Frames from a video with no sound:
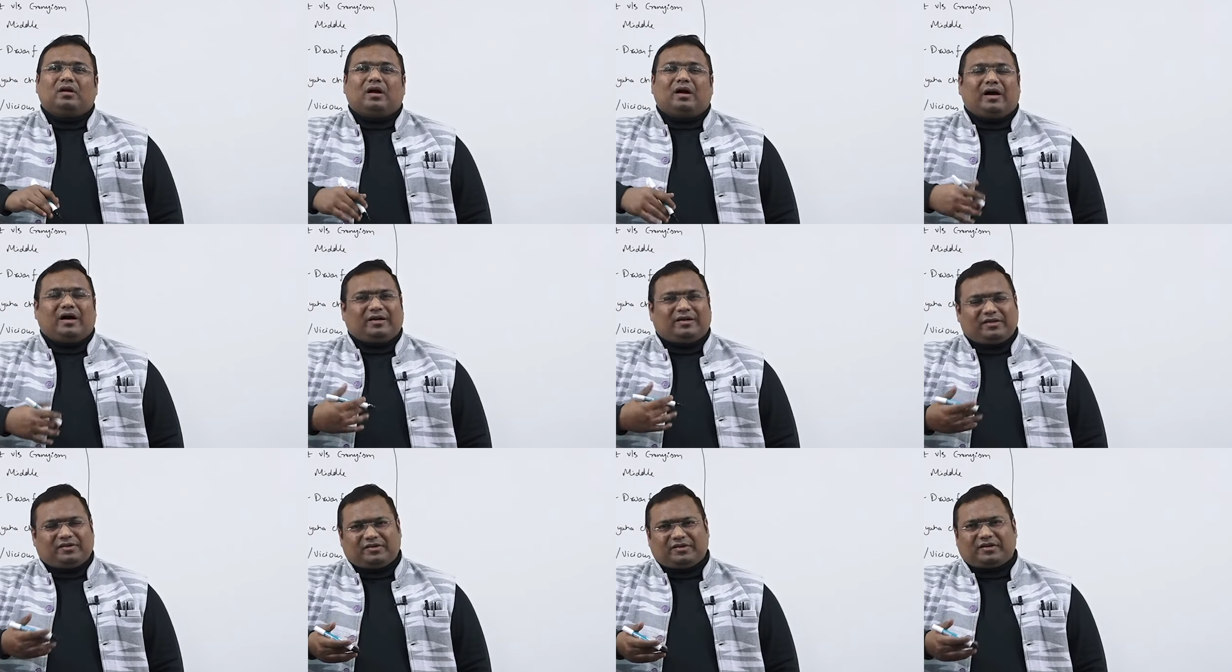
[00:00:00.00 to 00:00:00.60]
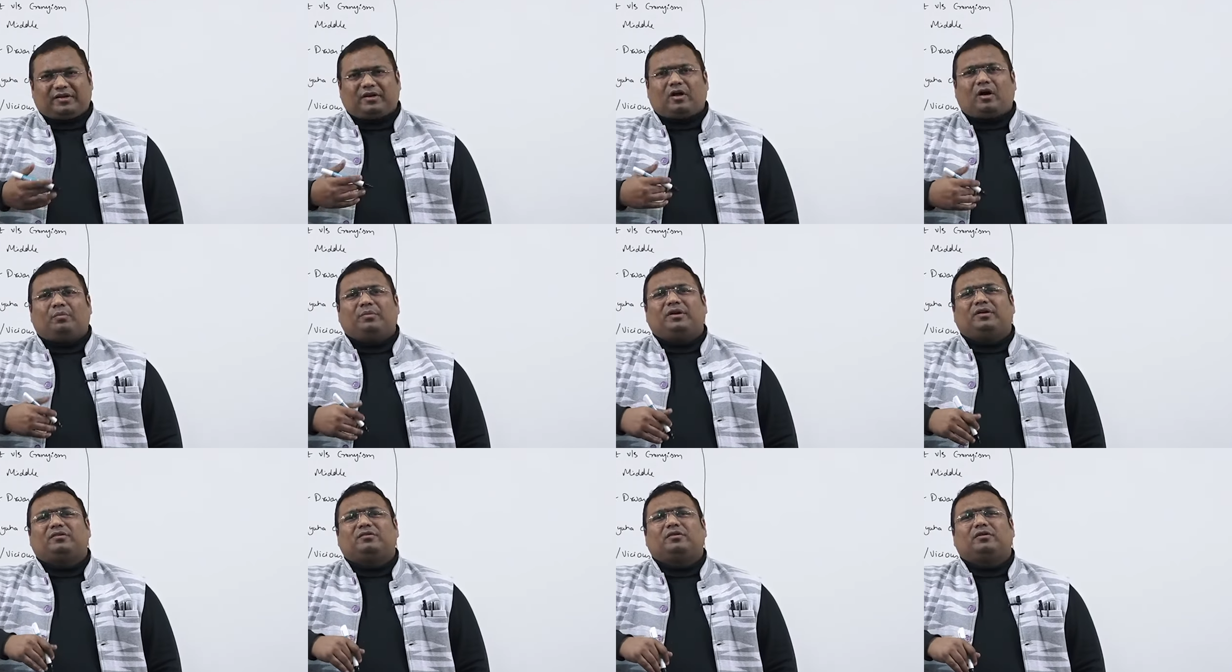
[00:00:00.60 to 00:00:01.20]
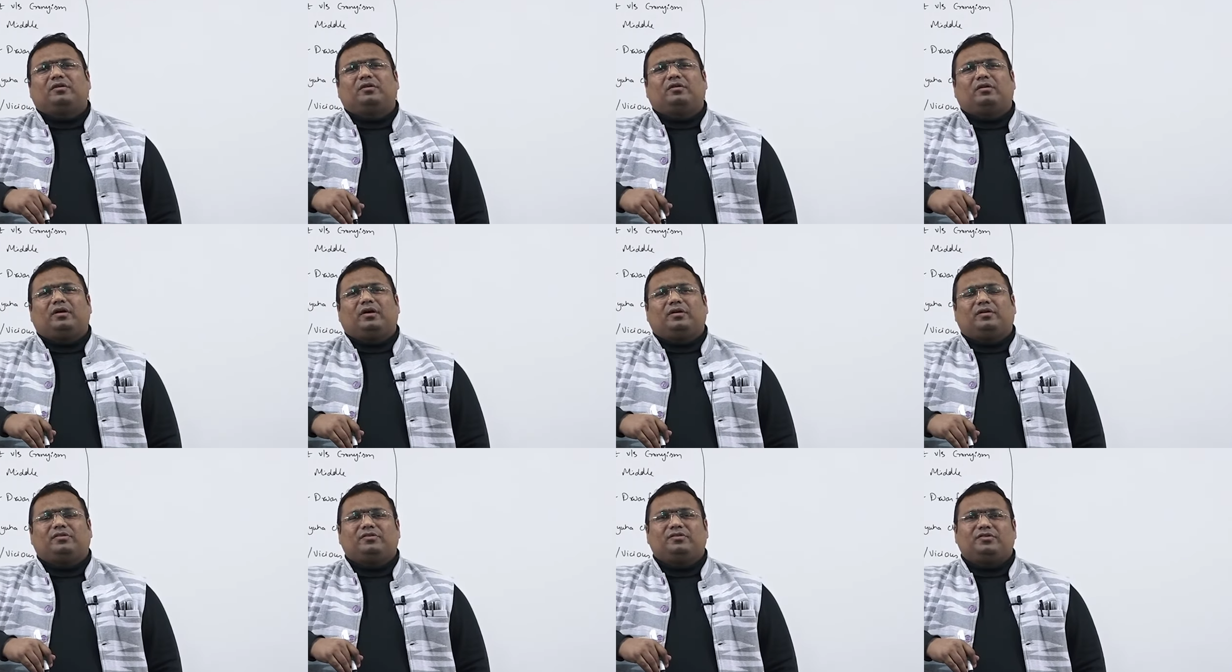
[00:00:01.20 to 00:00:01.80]
I teach economics here
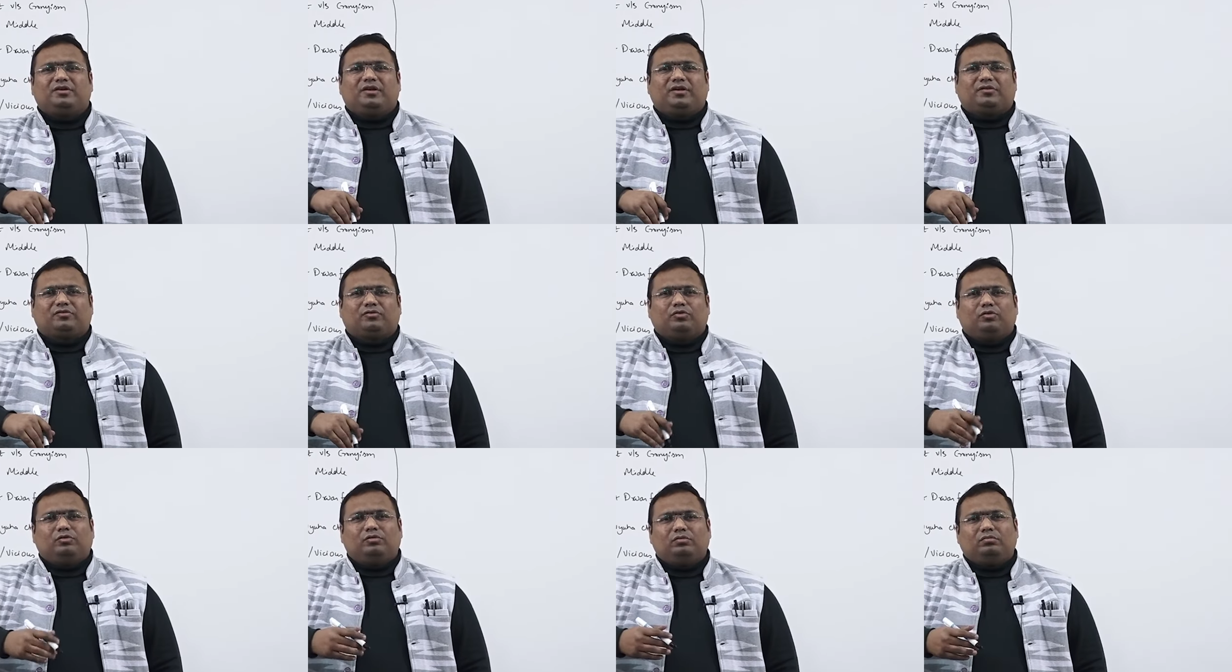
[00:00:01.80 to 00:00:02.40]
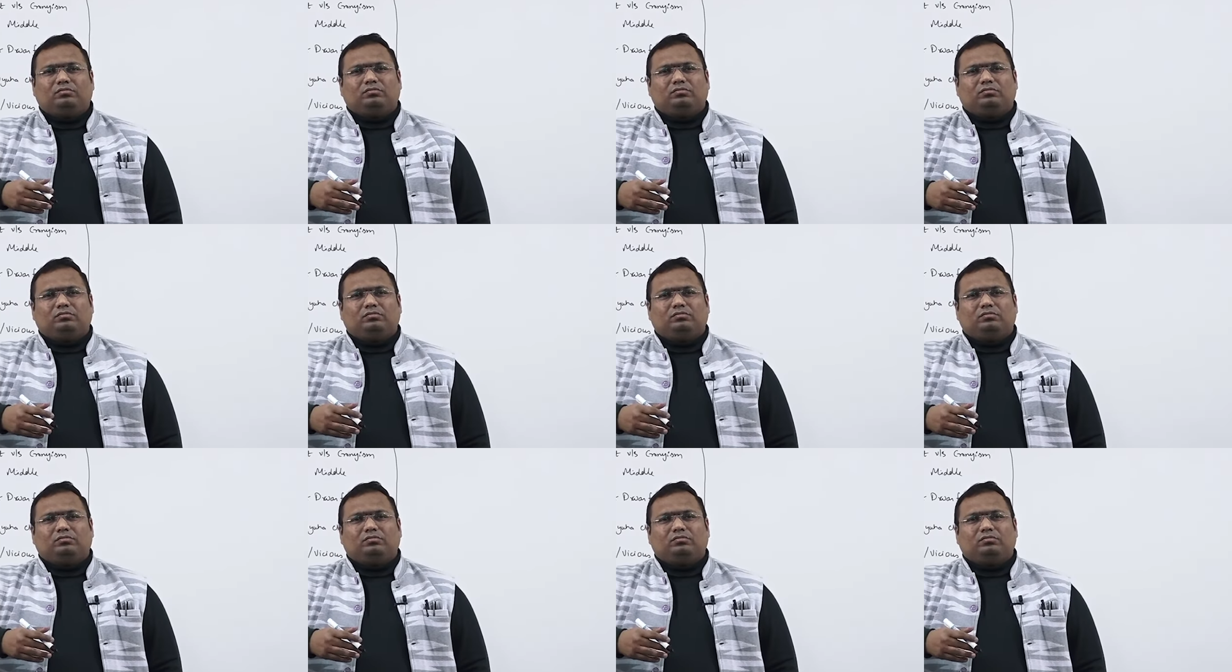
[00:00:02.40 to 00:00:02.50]
at GS Core,